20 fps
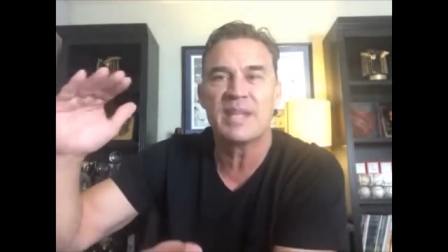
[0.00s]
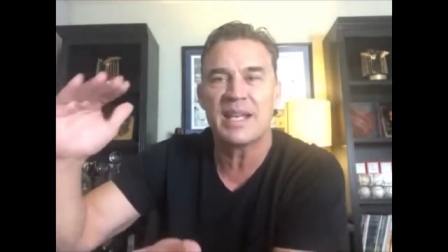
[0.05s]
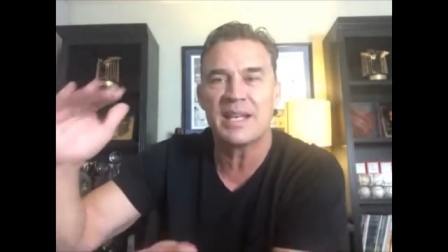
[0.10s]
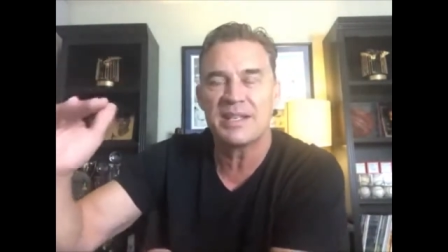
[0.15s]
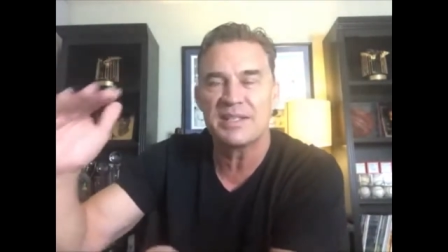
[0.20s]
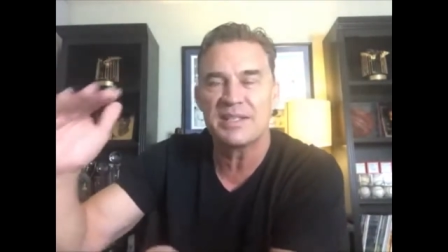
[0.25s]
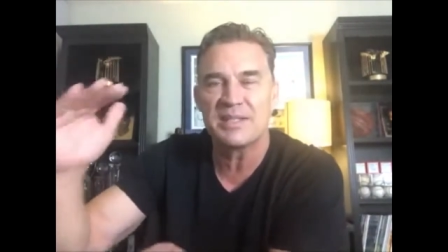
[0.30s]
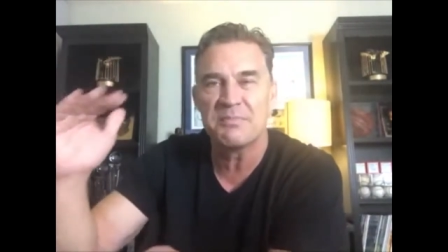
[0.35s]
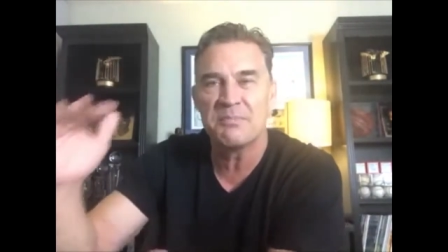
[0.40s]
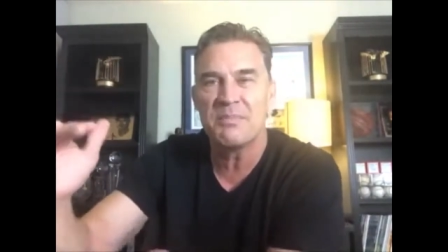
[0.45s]

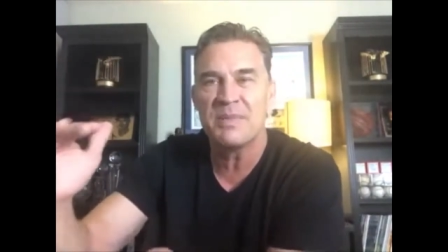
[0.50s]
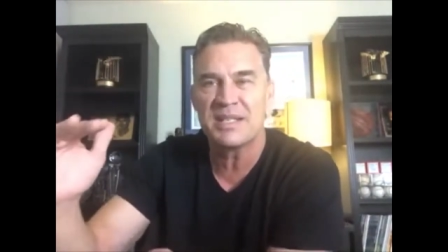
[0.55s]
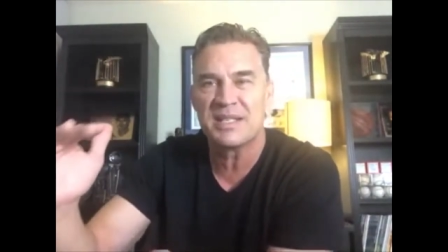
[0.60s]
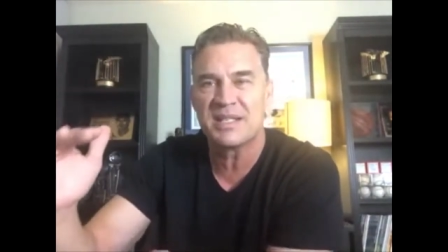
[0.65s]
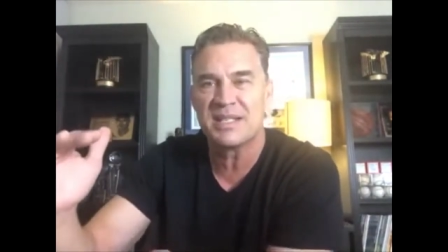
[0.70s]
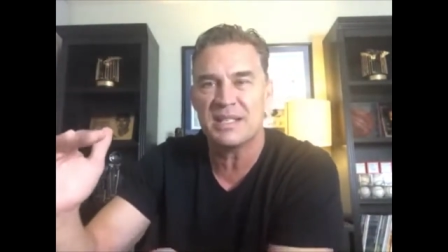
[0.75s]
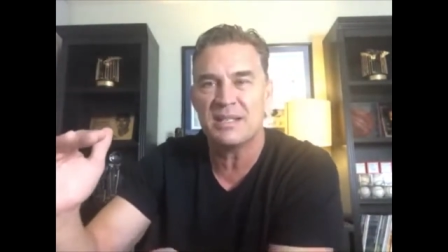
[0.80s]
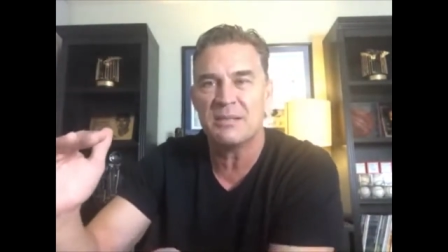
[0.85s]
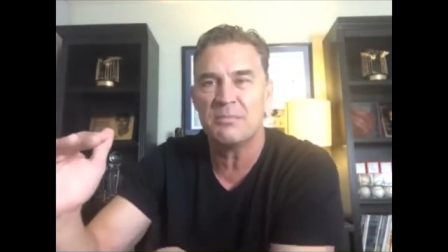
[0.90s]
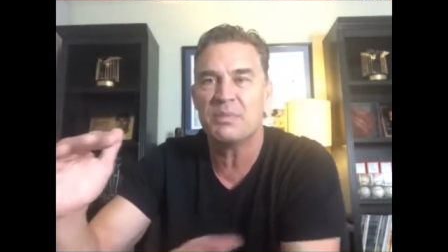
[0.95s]
that is
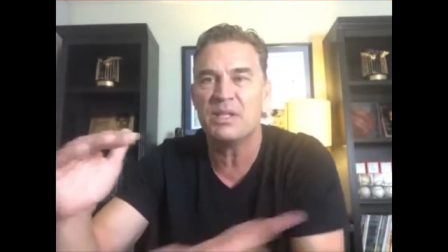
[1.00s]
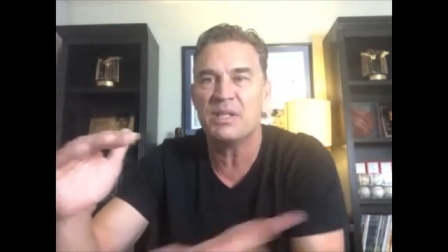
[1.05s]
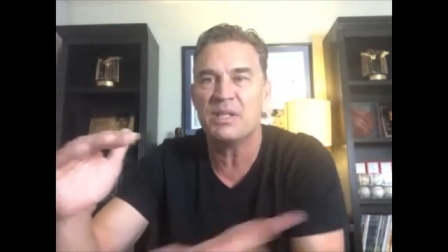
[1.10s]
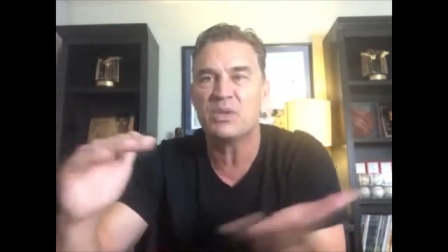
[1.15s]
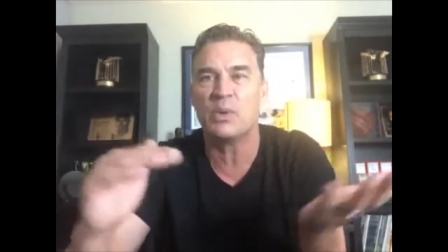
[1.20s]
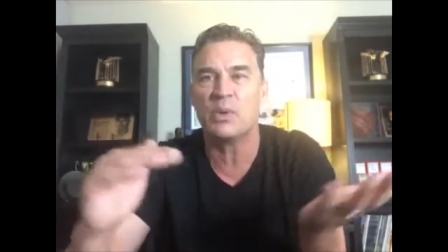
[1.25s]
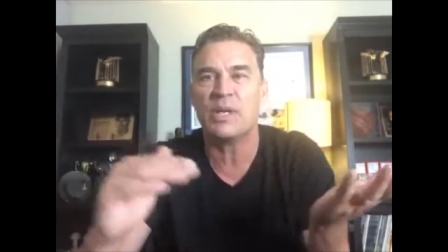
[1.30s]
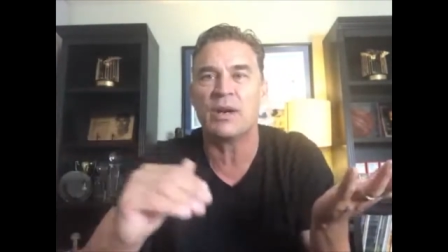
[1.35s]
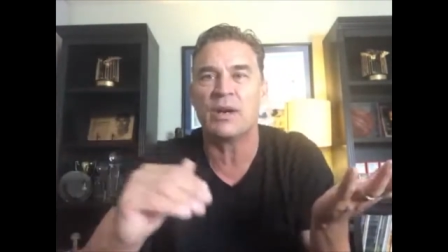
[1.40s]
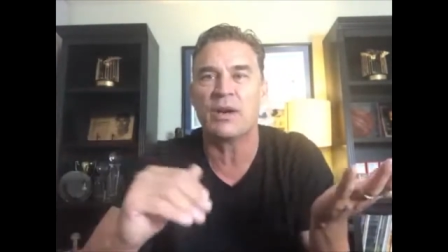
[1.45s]
missing
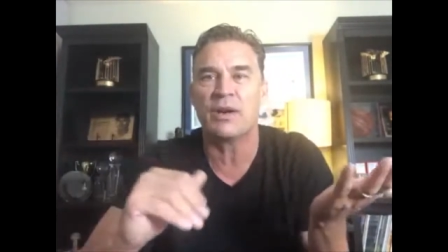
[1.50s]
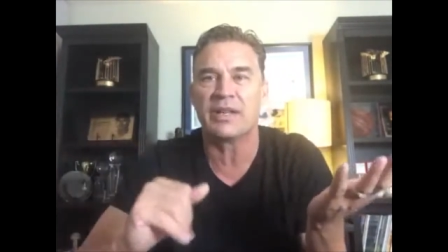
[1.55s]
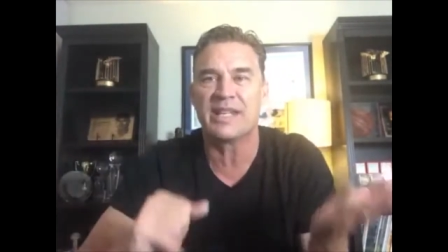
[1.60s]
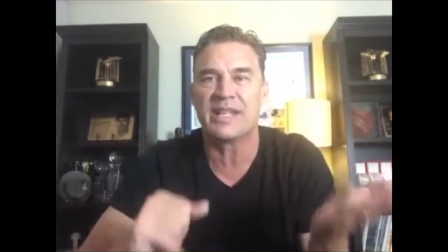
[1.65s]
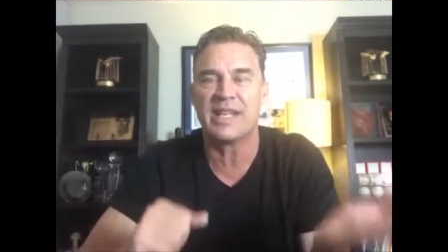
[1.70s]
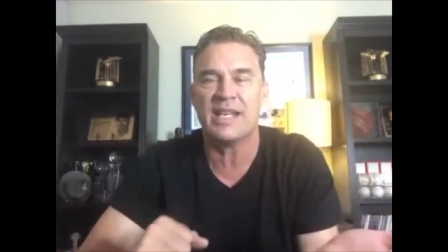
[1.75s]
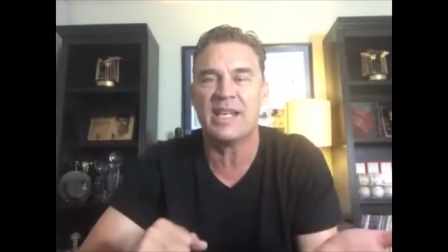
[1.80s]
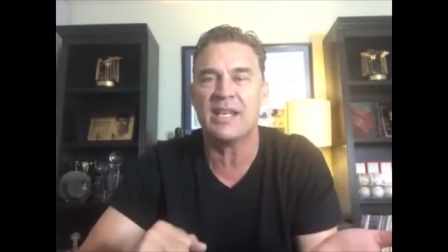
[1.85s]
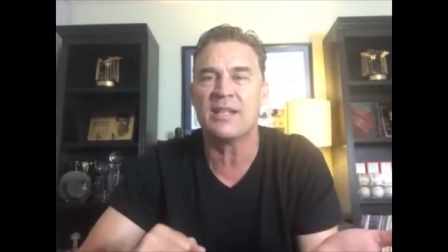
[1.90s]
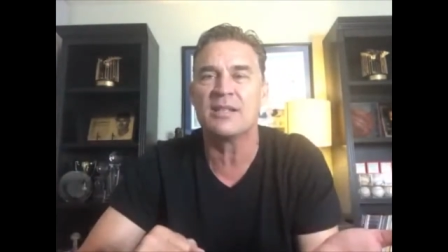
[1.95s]
between our
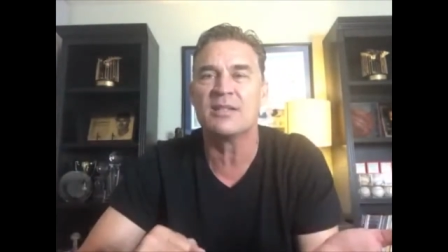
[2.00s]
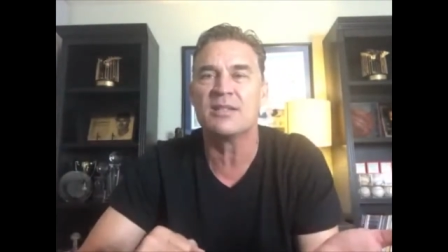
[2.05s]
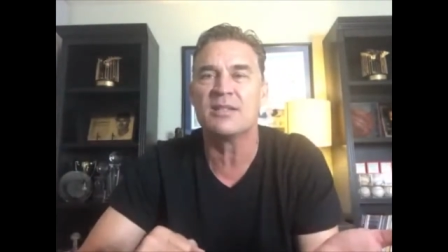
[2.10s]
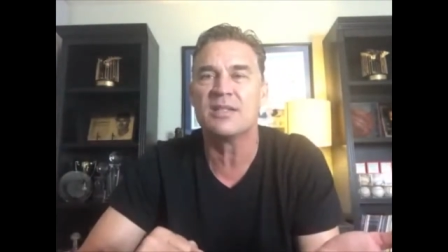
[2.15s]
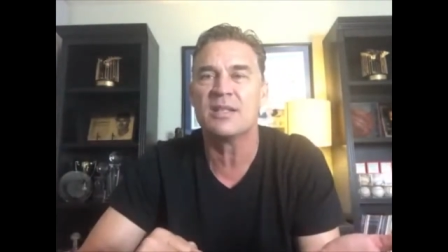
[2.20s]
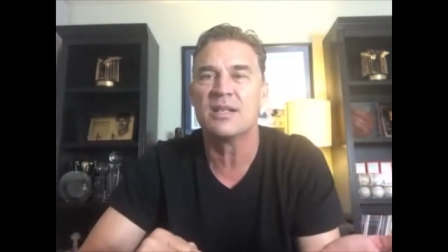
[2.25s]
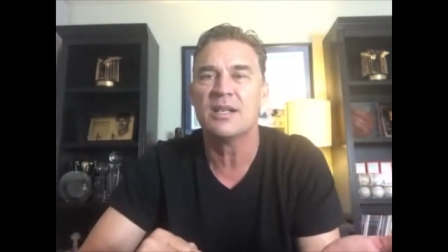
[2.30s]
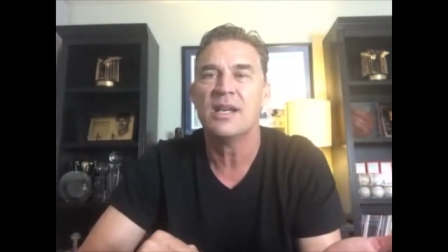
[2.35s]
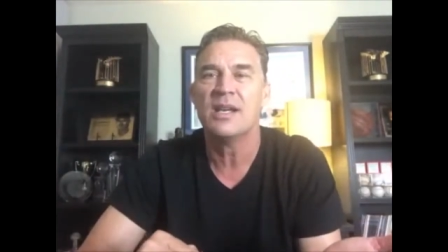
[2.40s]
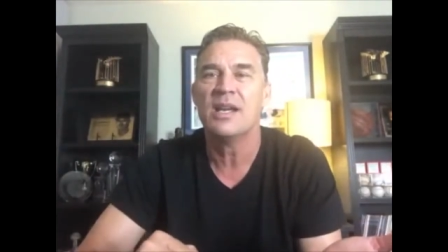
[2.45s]
kids